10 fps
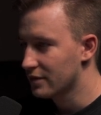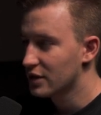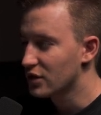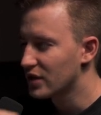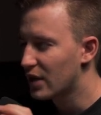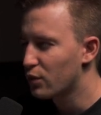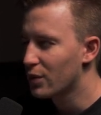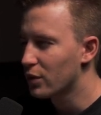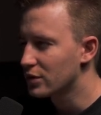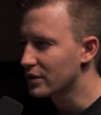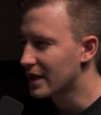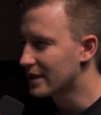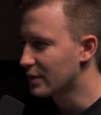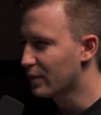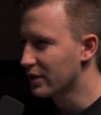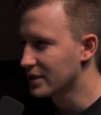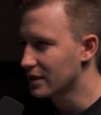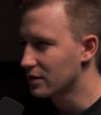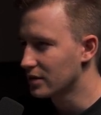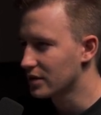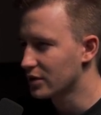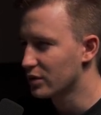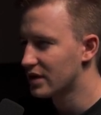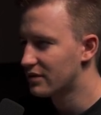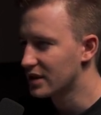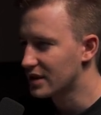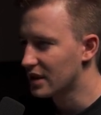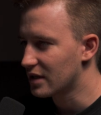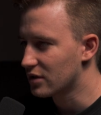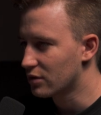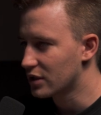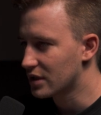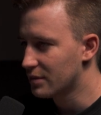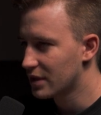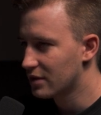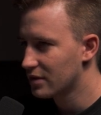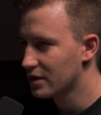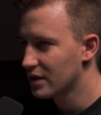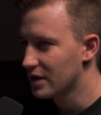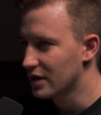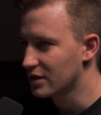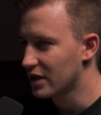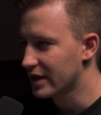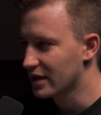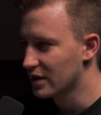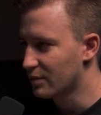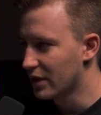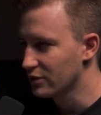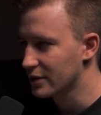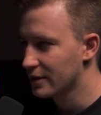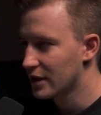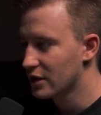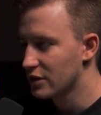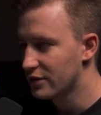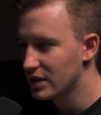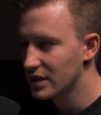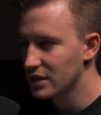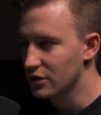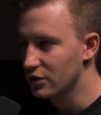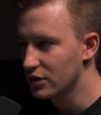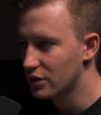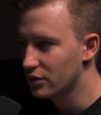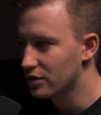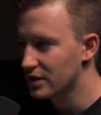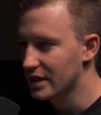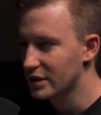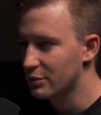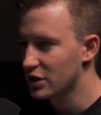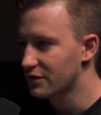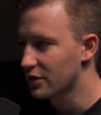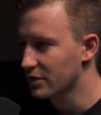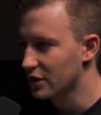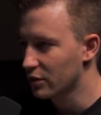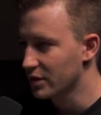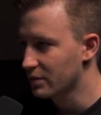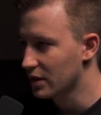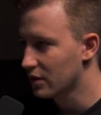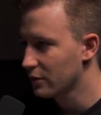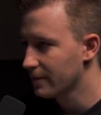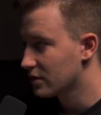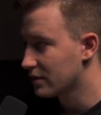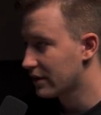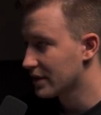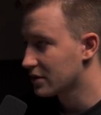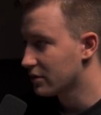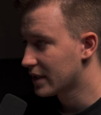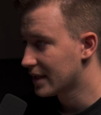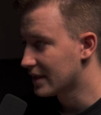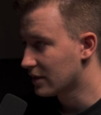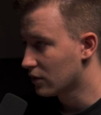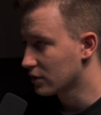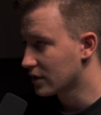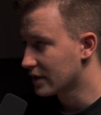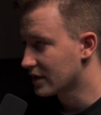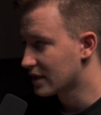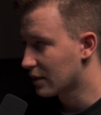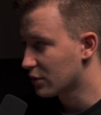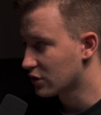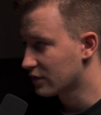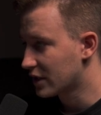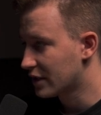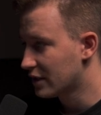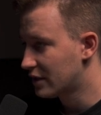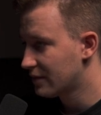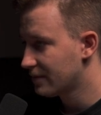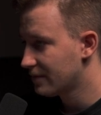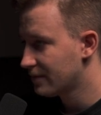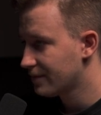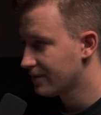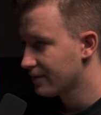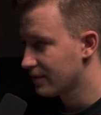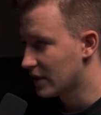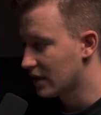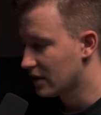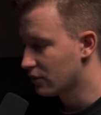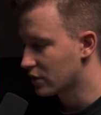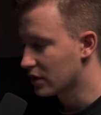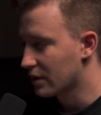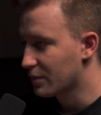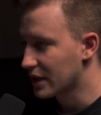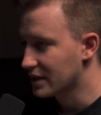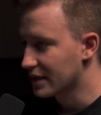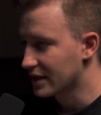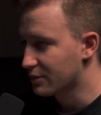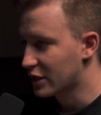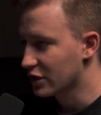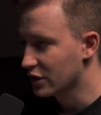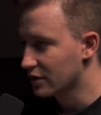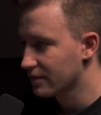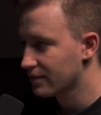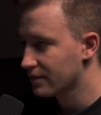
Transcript: So now we want to get that bouncy look, so whenever it's getting towards the middle, is gonna get that bounce. So for this, you need to use the expression from the comment below. So now let's go ahead and alt click the stopwatch over here, and then we're gonna paste the expression.